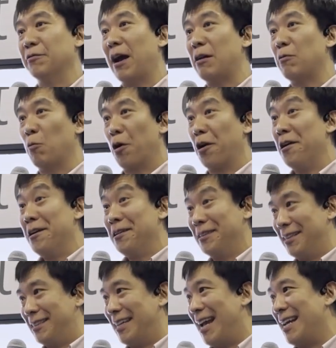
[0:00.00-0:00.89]
right? Where
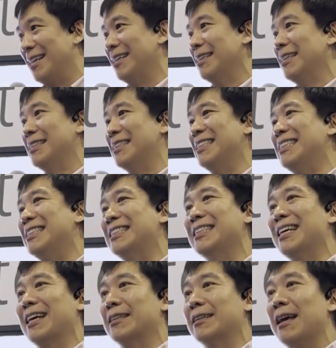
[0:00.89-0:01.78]
the data
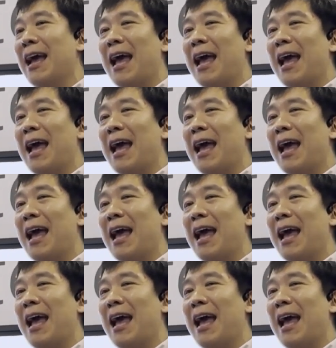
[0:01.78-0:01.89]
desync.